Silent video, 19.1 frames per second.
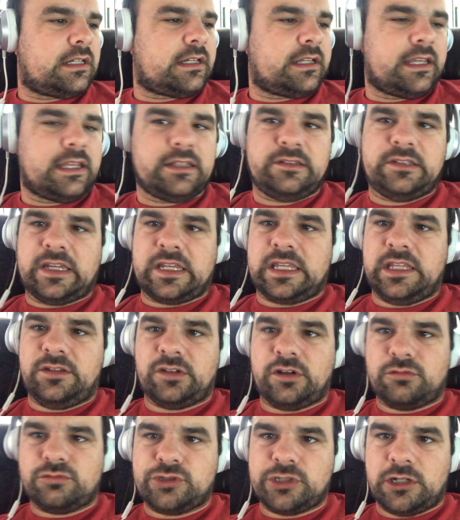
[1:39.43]
Hideki
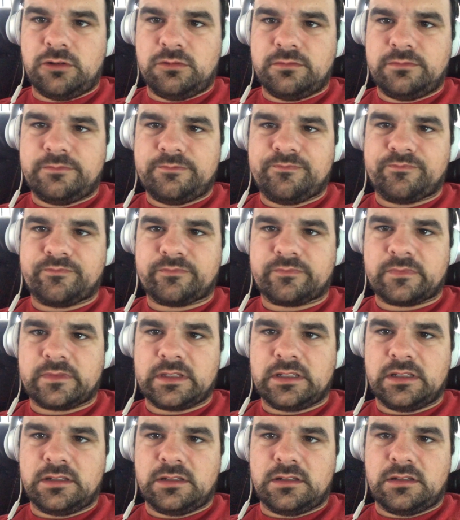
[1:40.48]
Tojo.
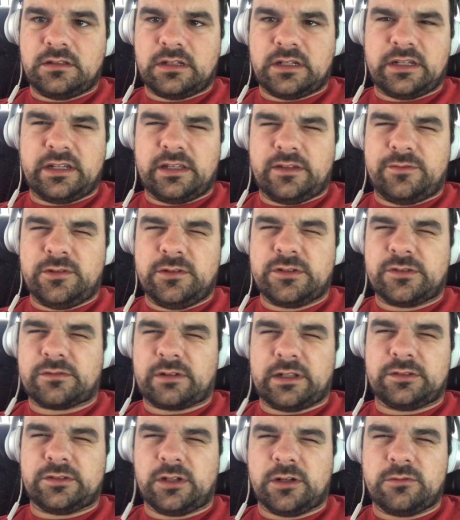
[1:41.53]
If you just
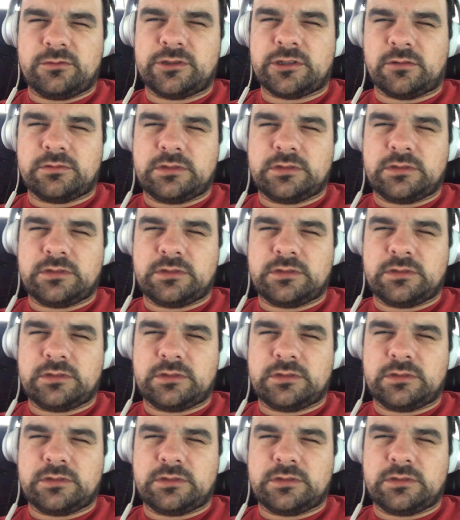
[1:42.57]
write Tojo,